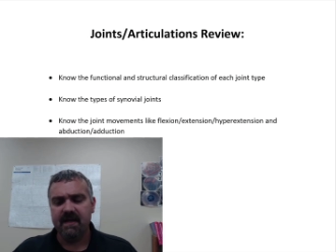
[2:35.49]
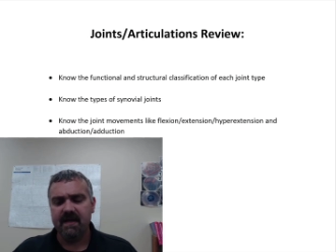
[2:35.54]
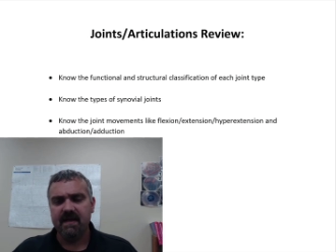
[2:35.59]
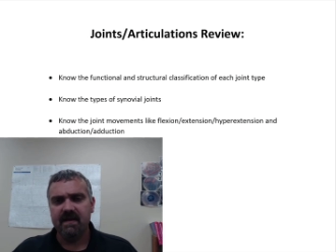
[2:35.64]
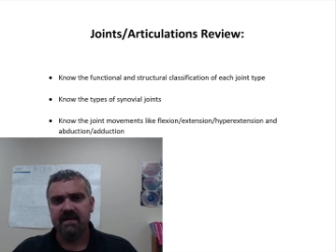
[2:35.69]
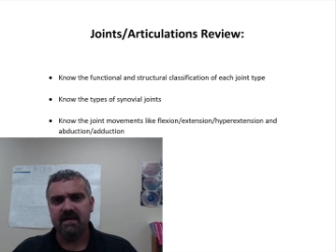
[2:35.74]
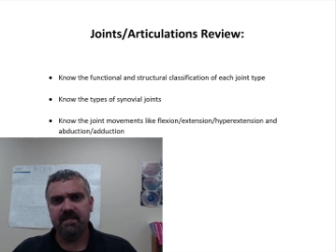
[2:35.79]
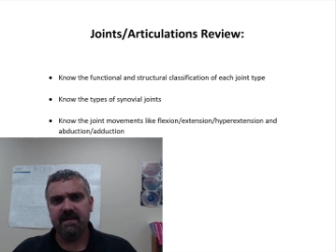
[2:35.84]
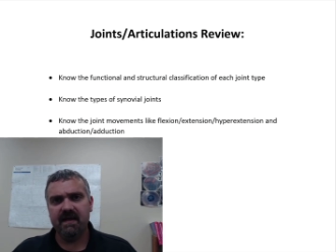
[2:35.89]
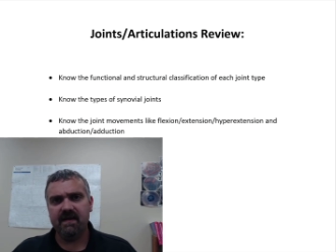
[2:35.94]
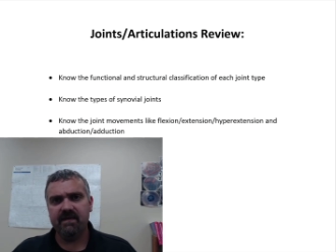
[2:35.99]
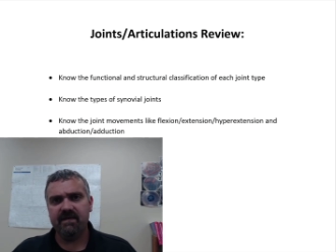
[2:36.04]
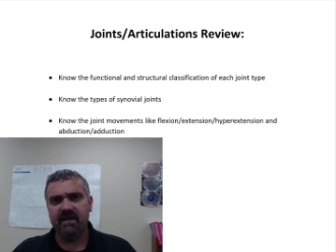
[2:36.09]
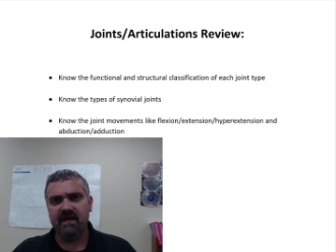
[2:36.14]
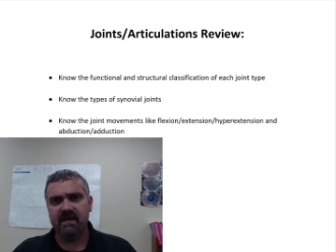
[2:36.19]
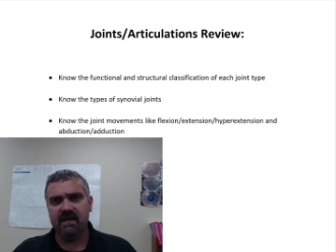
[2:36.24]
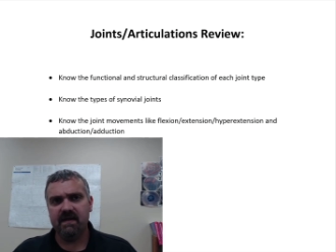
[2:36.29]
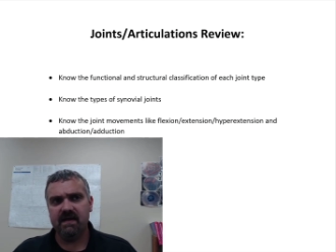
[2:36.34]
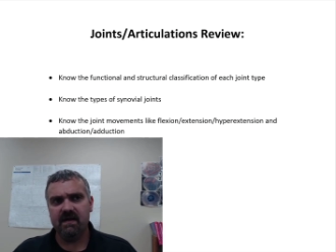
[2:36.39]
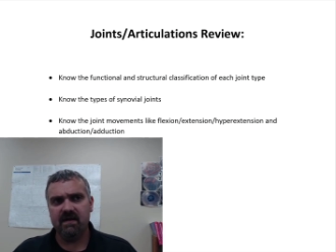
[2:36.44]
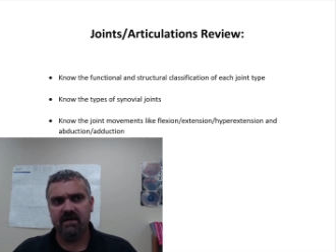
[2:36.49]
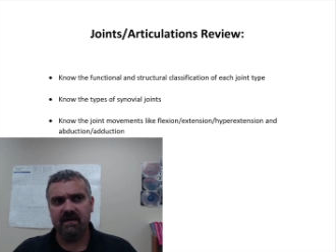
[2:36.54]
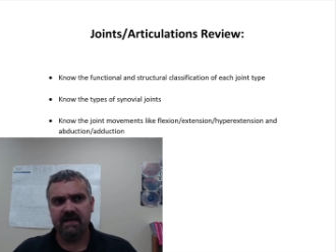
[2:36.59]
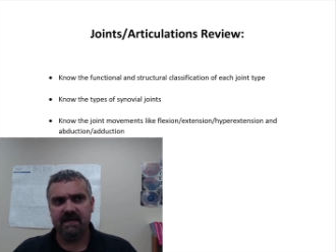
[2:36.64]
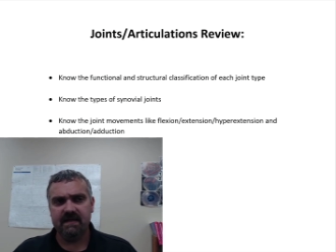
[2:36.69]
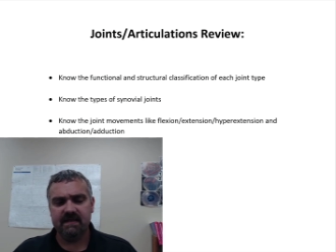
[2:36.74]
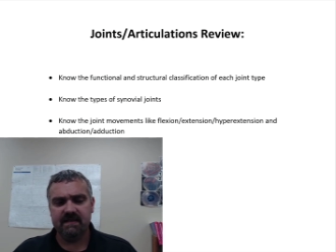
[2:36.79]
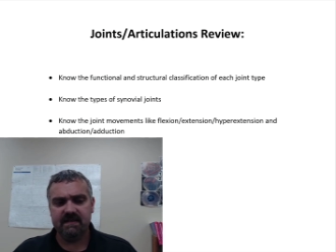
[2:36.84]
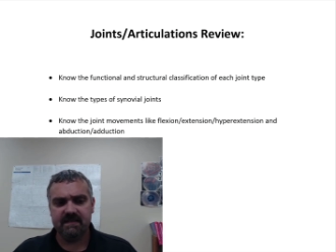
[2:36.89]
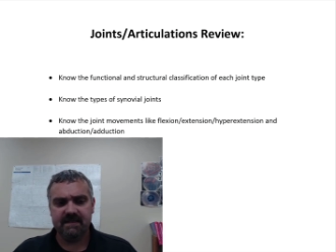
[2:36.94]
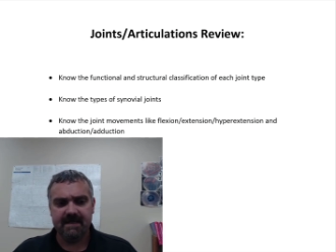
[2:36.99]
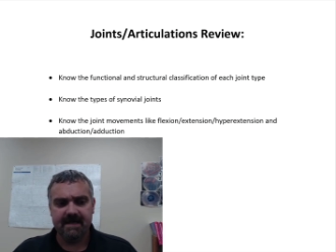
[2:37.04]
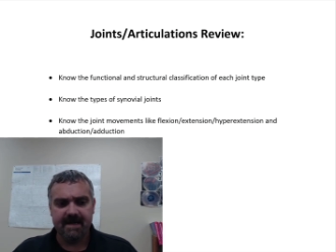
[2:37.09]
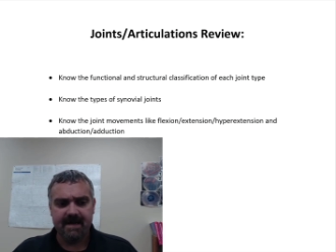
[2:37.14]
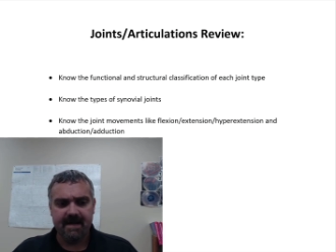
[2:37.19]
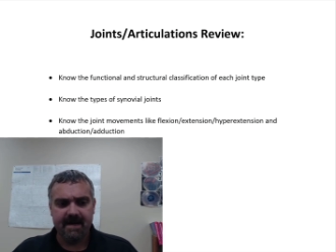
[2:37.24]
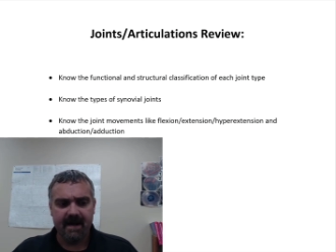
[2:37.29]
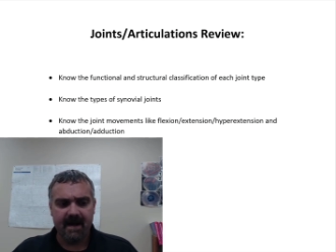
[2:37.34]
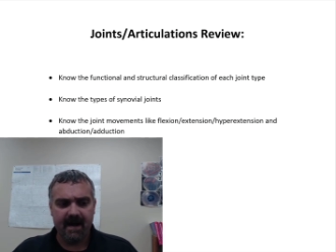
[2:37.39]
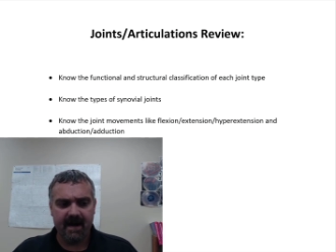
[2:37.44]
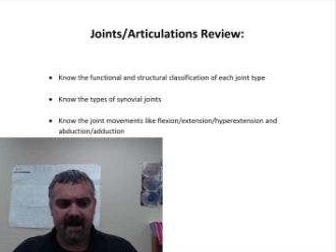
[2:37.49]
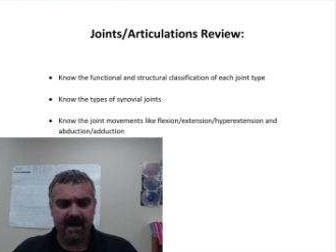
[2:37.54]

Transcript: but the big thing here is